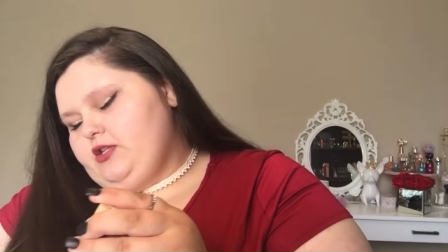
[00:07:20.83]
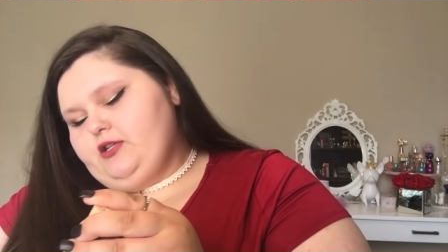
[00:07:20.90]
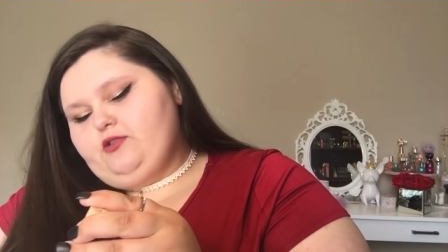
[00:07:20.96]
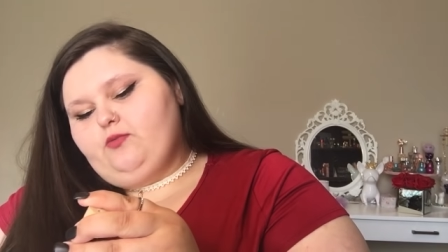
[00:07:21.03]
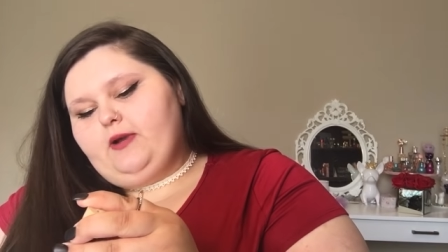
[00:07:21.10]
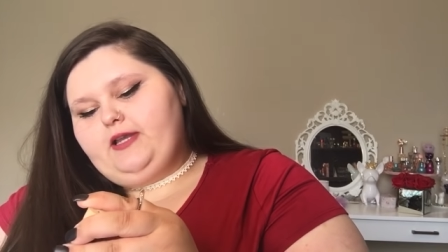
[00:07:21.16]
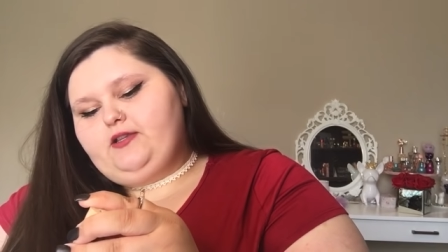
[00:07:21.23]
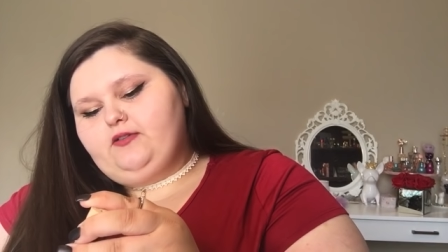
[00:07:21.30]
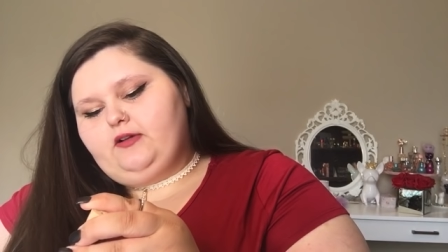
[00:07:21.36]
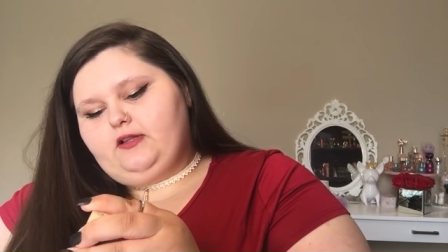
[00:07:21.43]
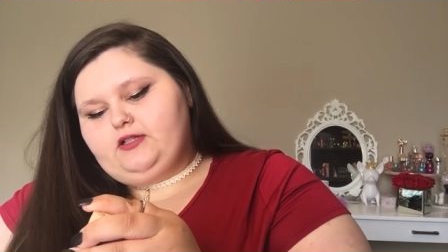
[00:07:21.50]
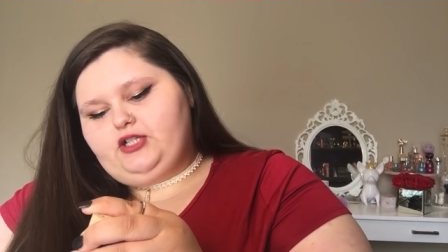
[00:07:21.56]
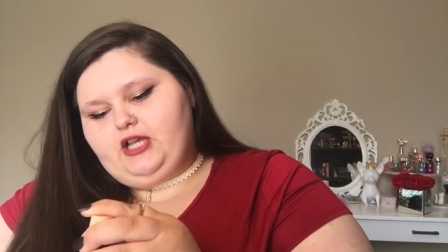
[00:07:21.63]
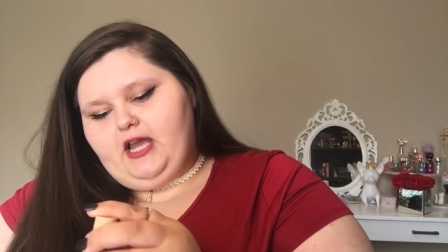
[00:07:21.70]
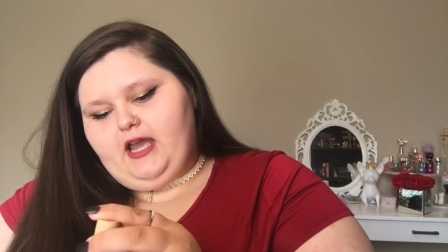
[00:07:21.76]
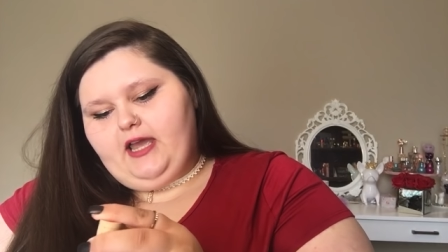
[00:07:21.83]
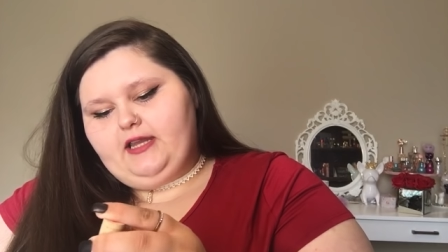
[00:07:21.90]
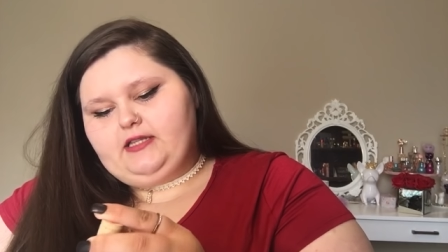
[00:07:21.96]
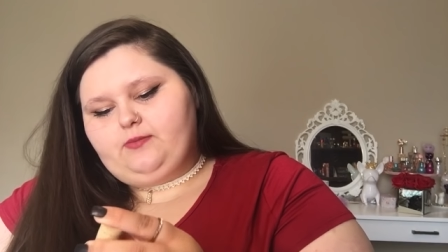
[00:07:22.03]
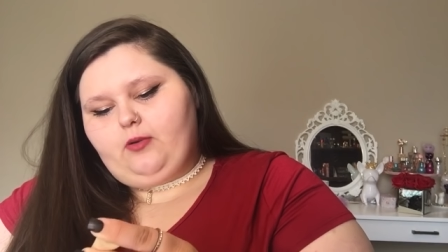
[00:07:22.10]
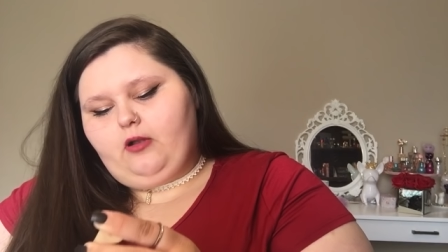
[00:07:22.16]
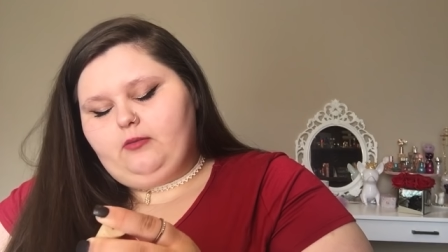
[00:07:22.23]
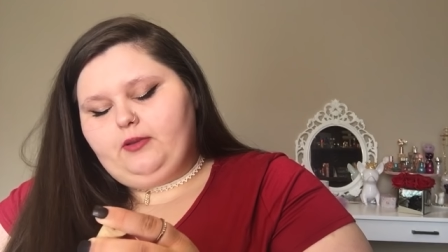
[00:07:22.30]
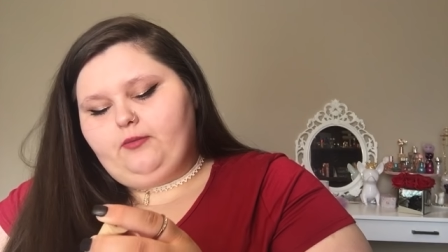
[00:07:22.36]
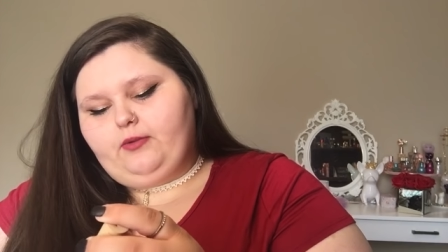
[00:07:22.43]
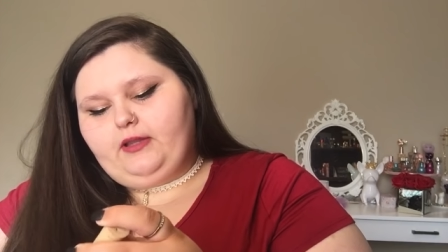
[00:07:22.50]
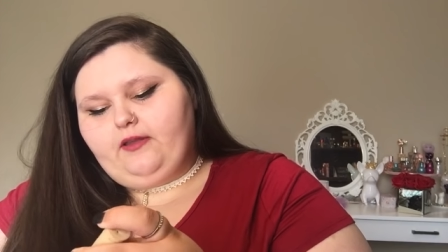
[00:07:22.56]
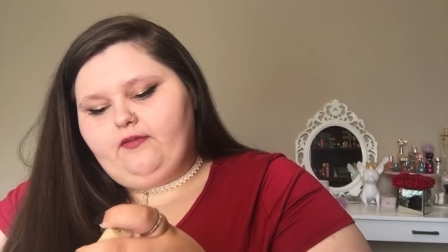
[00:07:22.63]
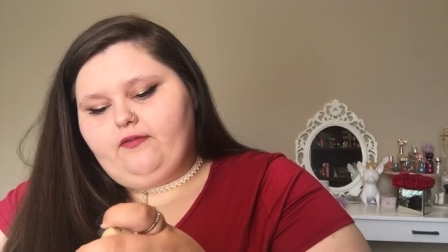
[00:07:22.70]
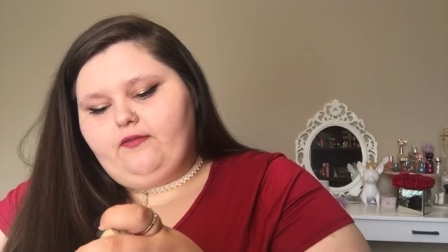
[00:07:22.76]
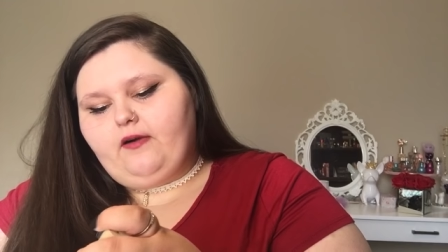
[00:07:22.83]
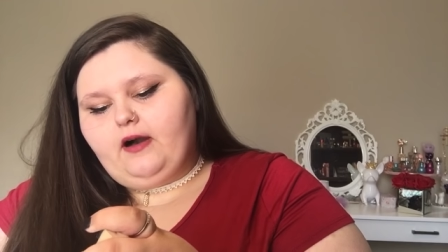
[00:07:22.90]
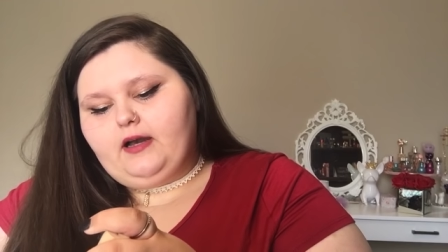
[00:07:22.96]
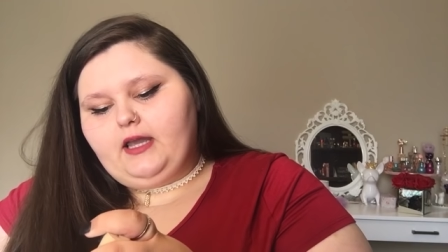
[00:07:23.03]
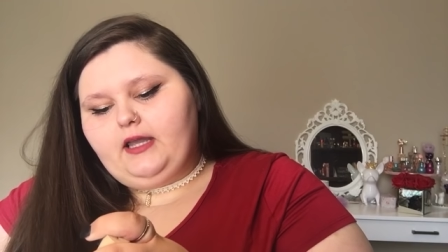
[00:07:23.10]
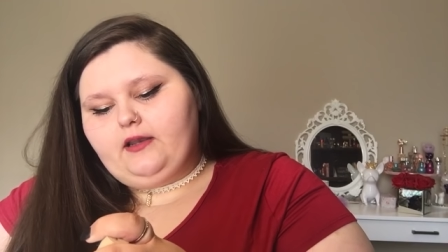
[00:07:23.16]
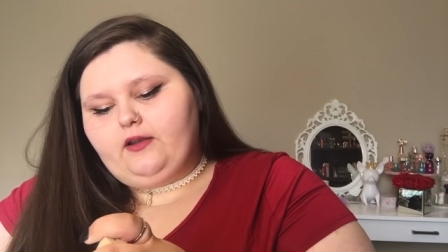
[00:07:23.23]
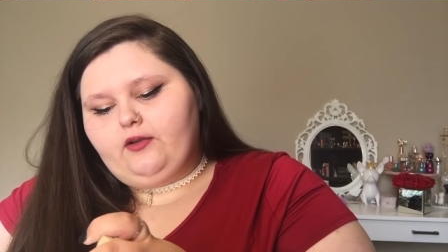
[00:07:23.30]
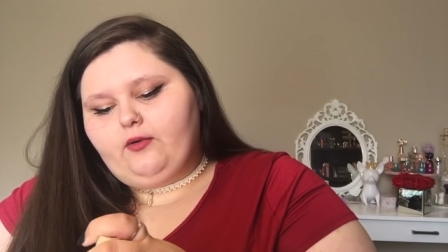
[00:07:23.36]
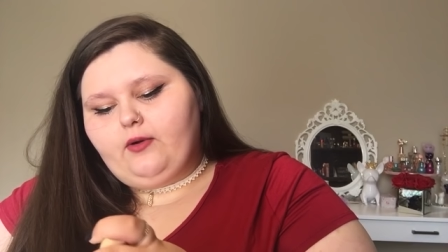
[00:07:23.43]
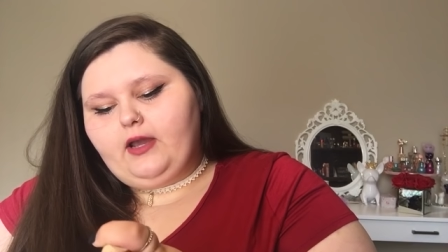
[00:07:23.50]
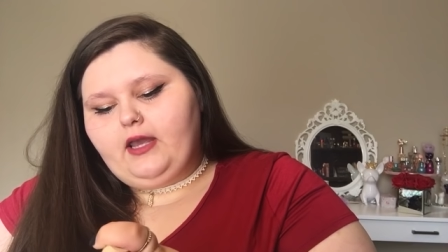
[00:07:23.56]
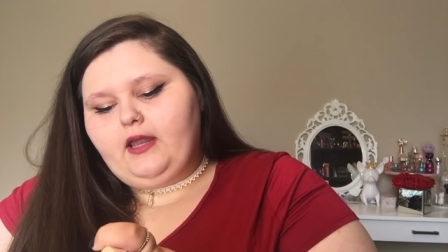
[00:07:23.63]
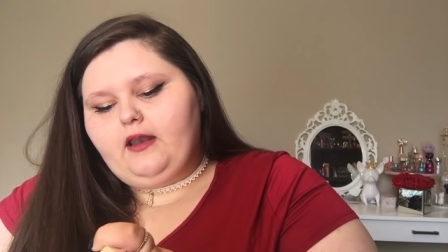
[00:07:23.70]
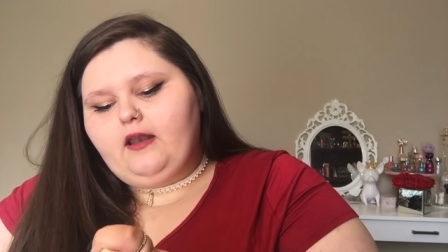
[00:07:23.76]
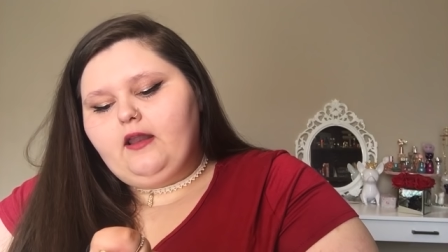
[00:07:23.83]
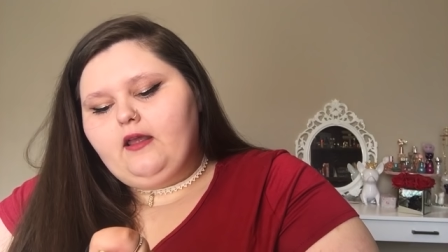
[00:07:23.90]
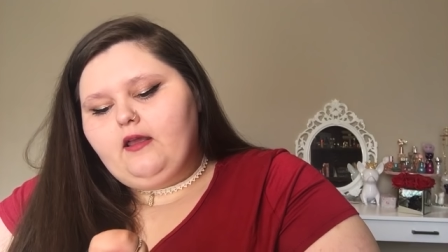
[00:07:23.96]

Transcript: It's way too cliche and it's probably really fucking annoying.